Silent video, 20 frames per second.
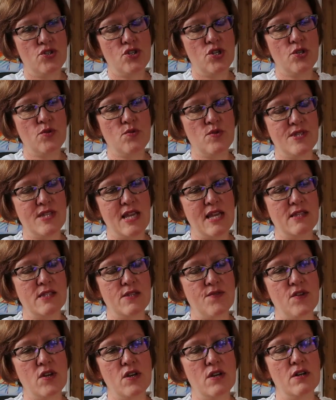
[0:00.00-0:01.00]
two
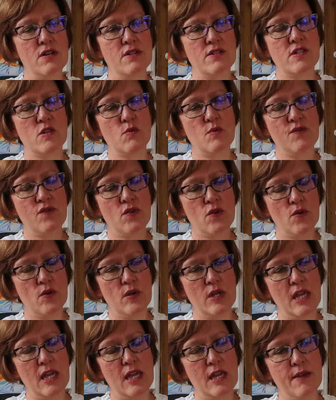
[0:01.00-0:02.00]
sets of cards that we've
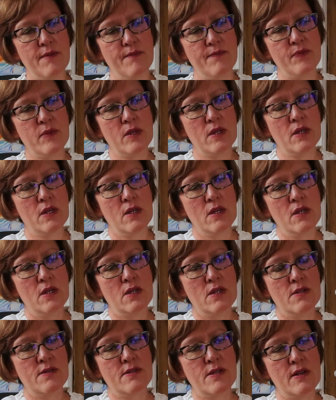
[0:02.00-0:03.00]
got here.
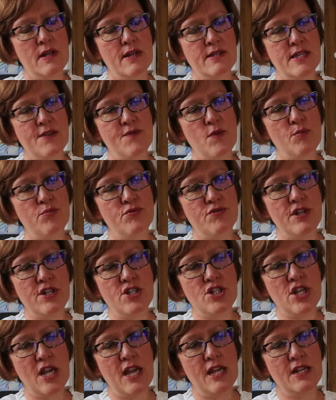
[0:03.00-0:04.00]
So let's have a
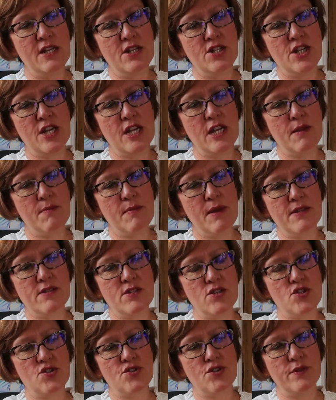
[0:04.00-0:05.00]
bridge energy,
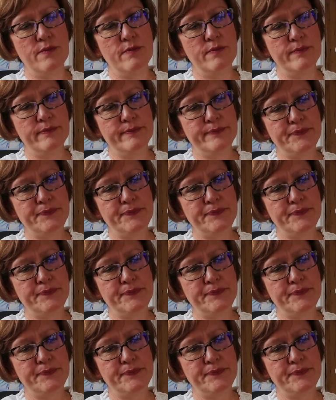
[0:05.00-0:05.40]
Metatron.